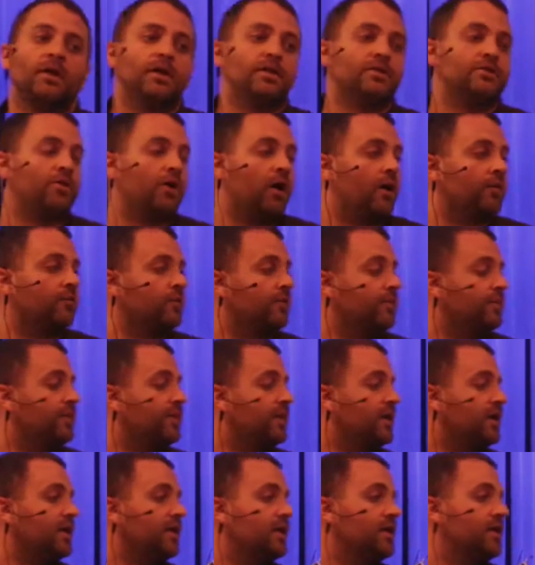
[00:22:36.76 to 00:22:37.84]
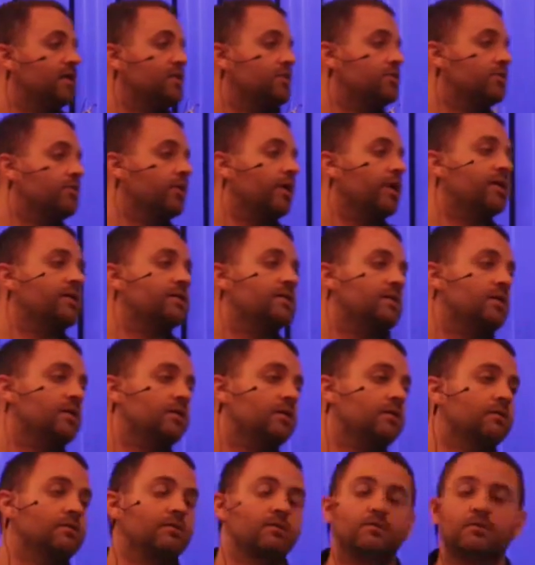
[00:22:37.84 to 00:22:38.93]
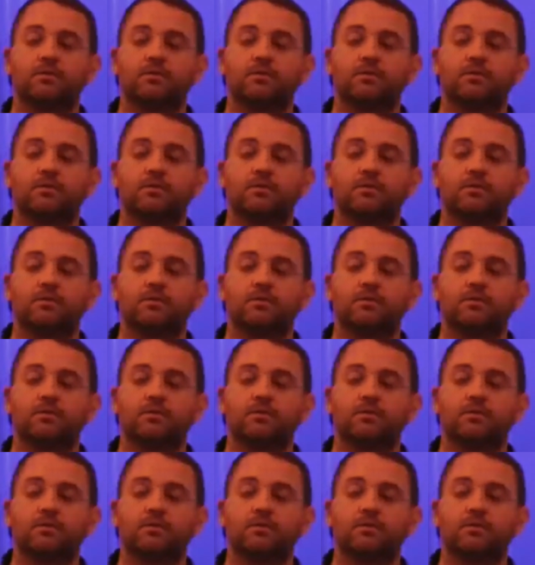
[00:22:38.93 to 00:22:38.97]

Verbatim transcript: He's gone from thinking he's crazy